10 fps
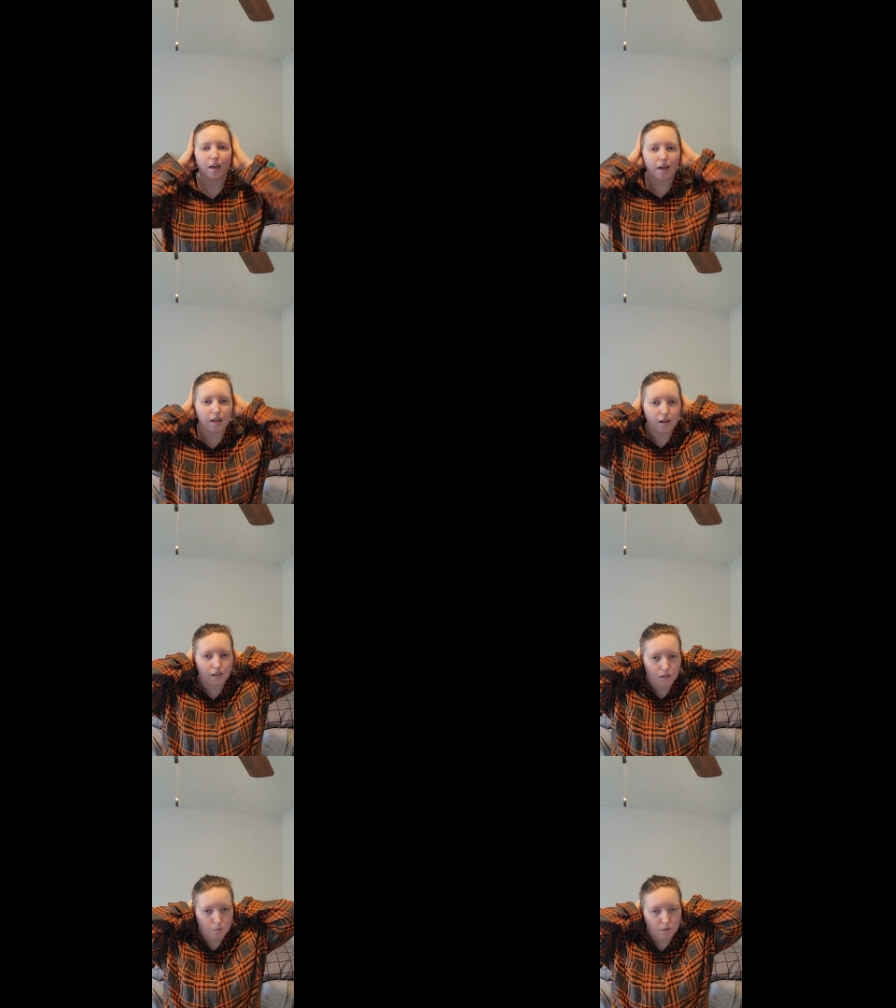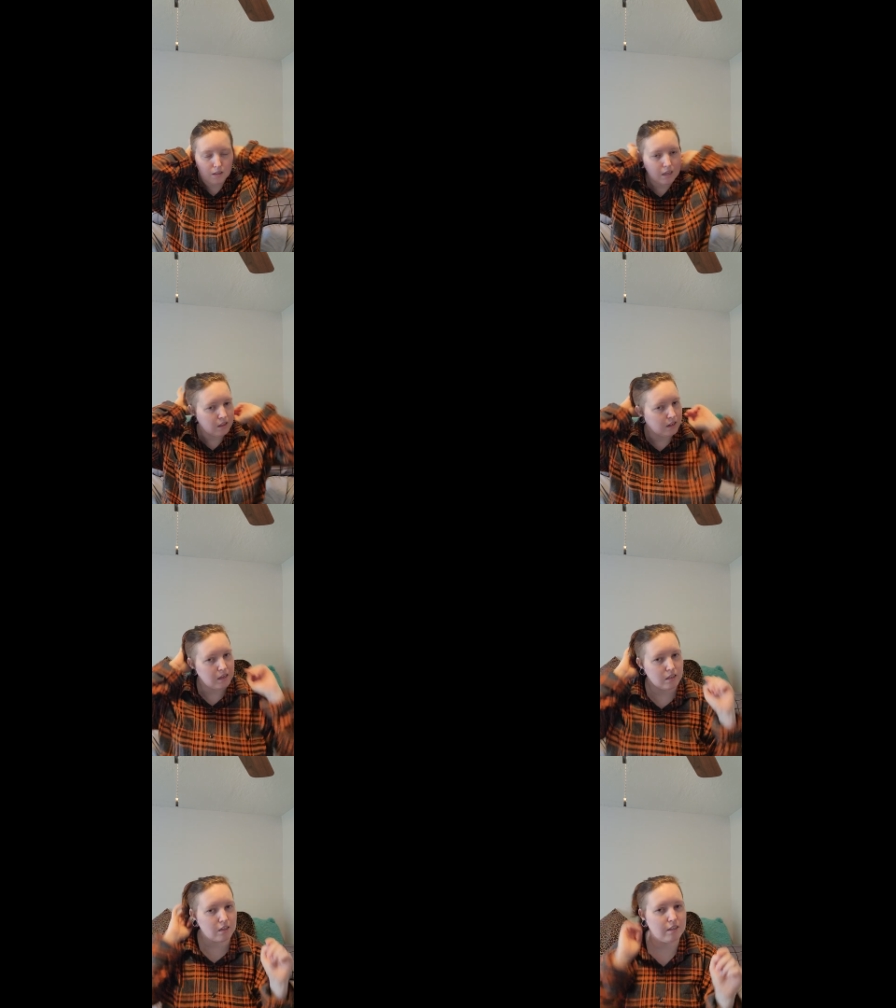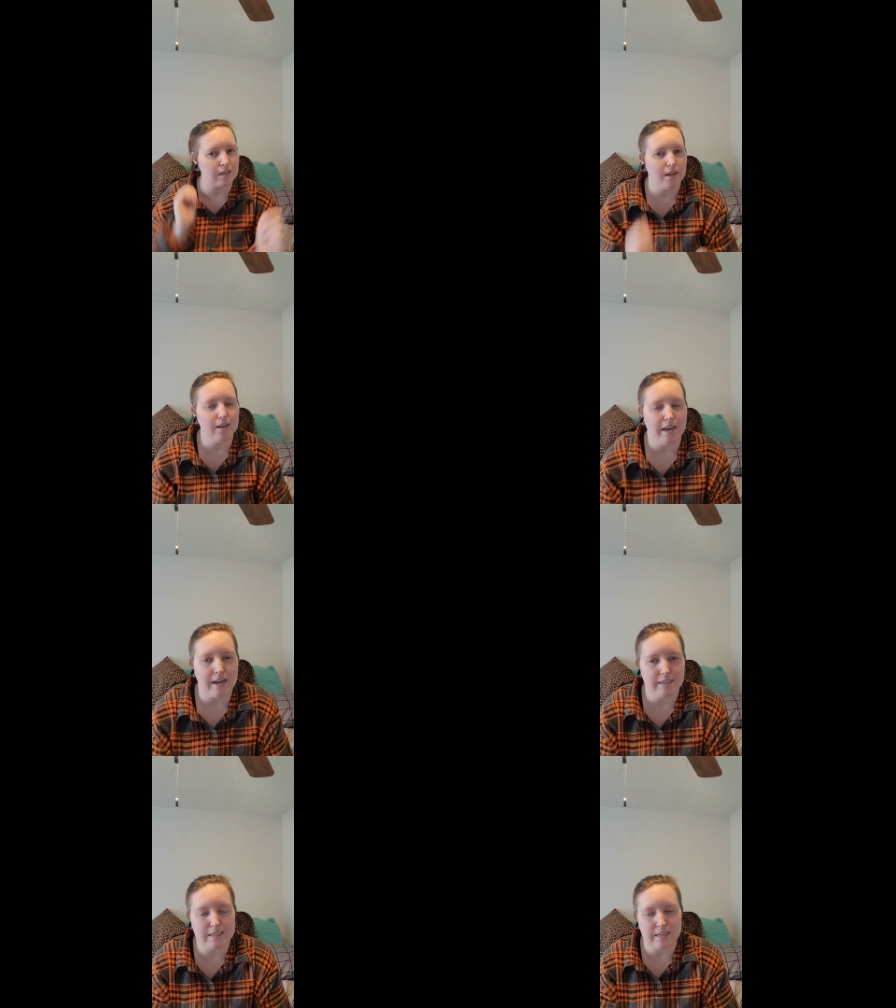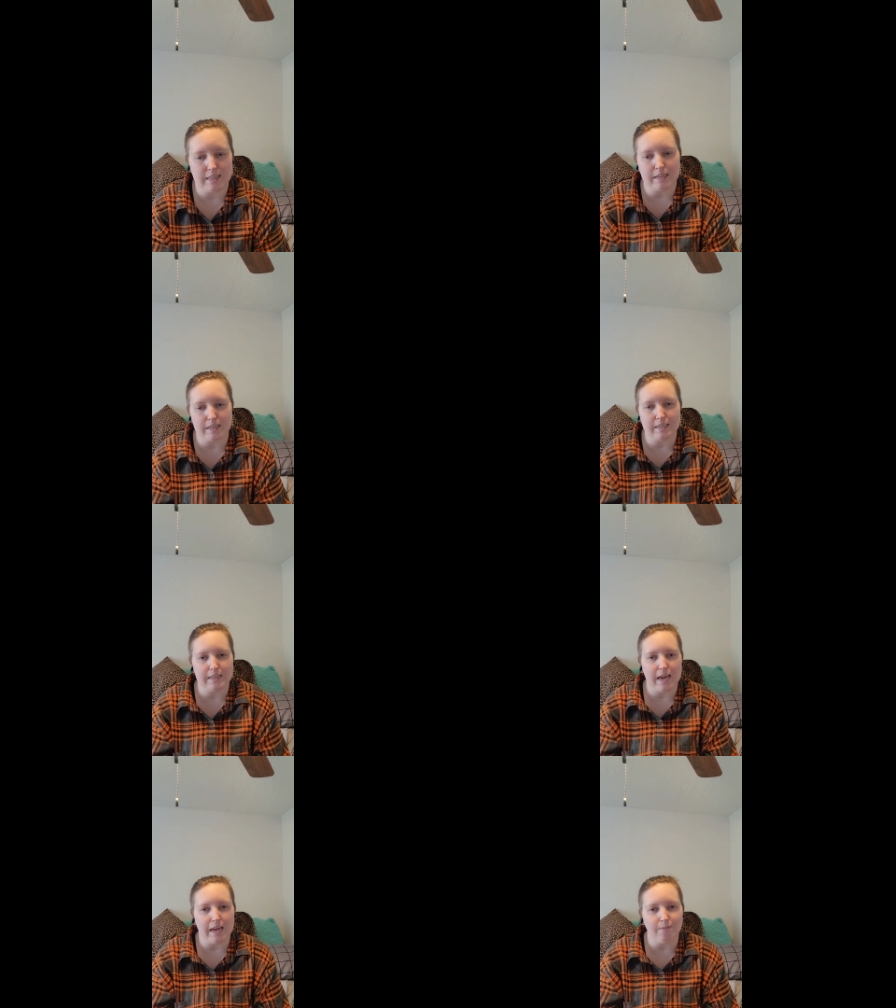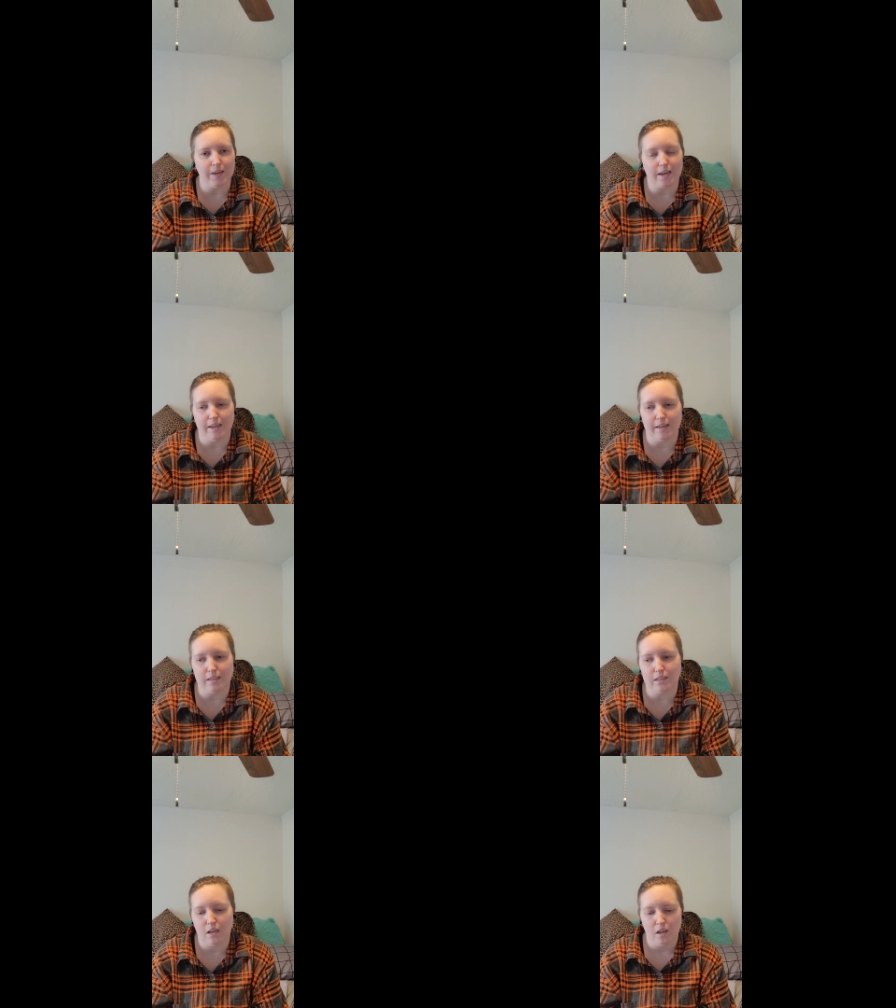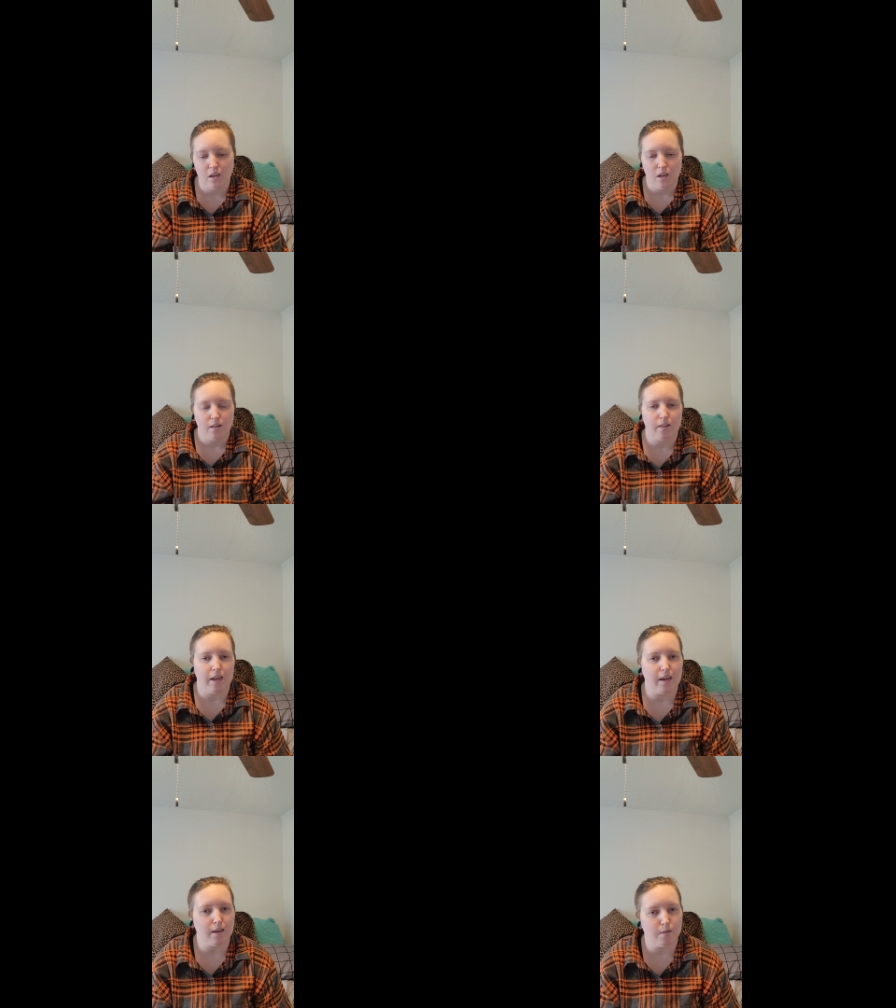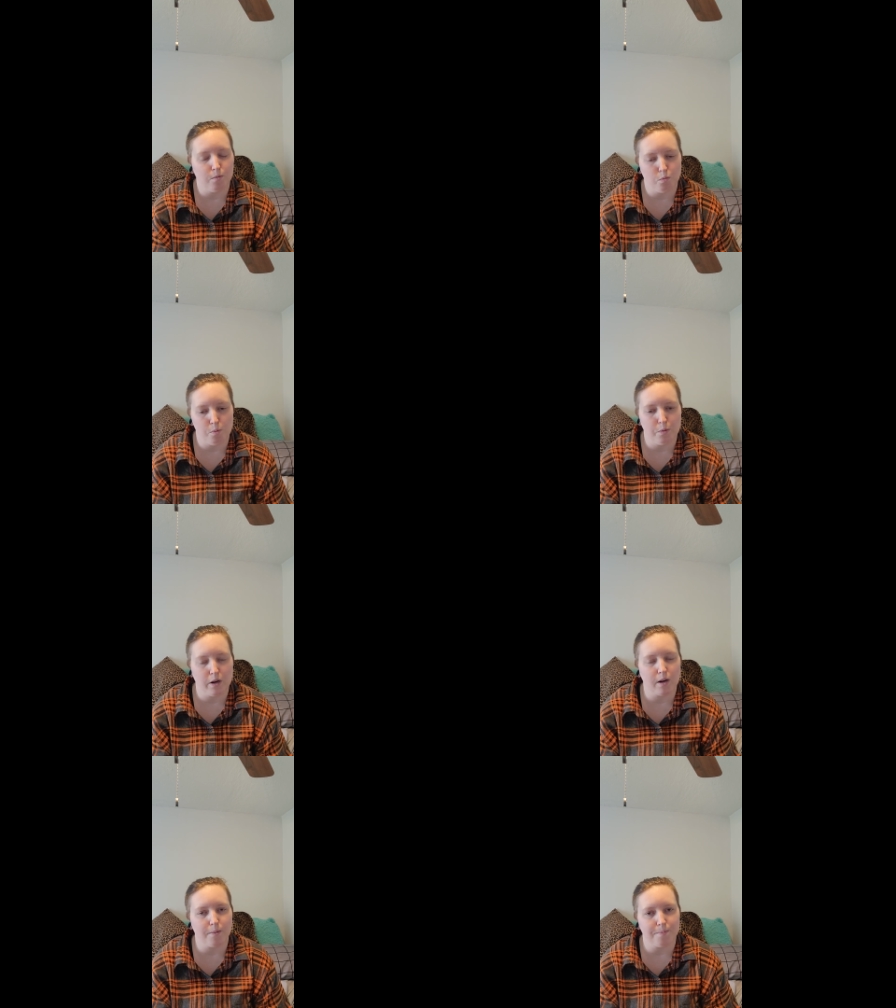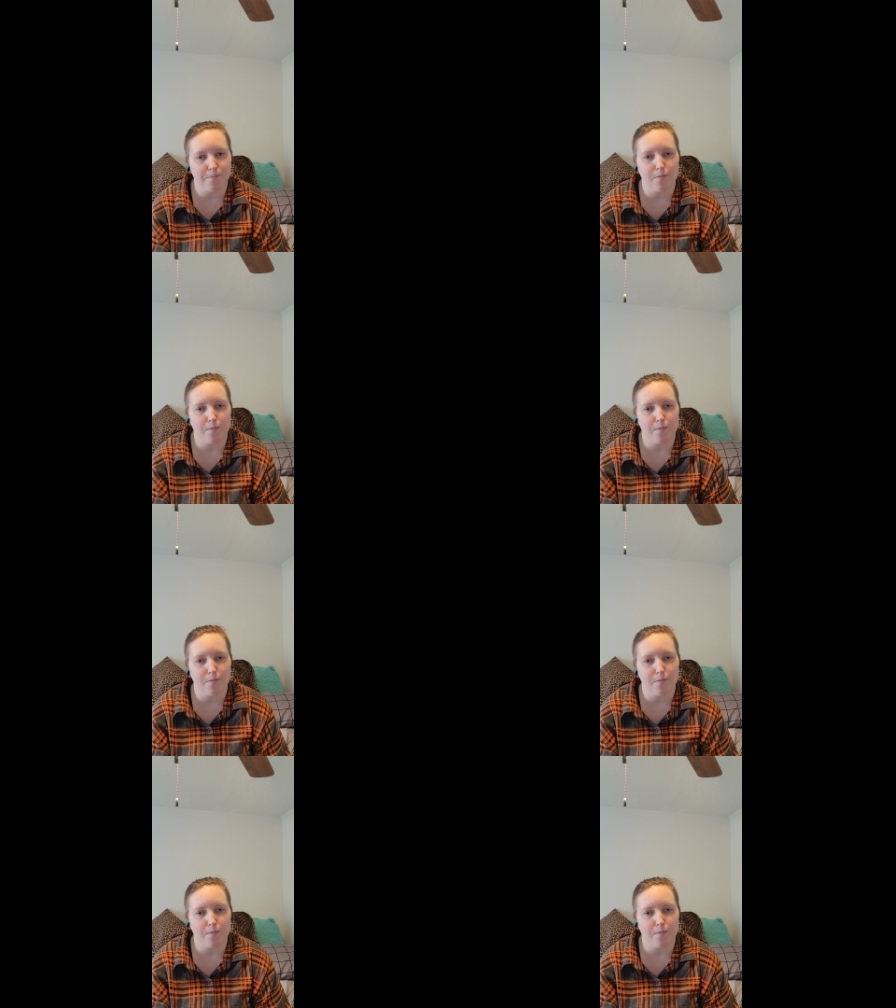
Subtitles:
it's really like just a nasty thing to say, because like when we're